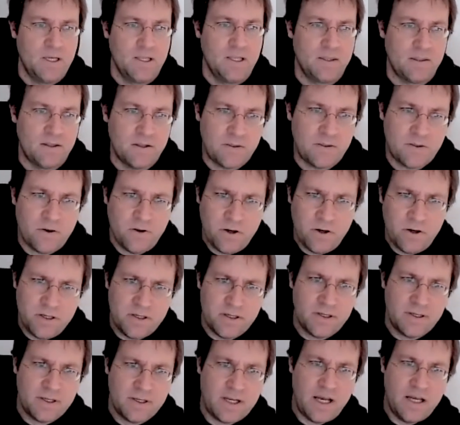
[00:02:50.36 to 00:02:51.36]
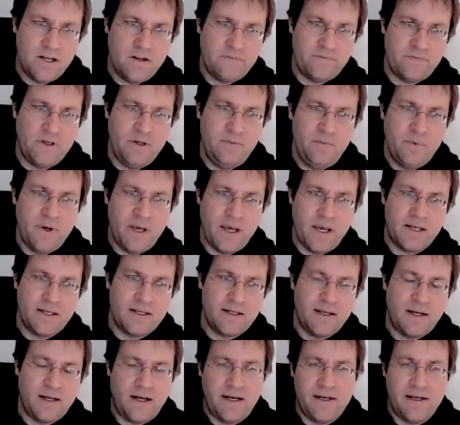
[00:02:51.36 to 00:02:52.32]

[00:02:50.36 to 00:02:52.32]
The third kind of impact,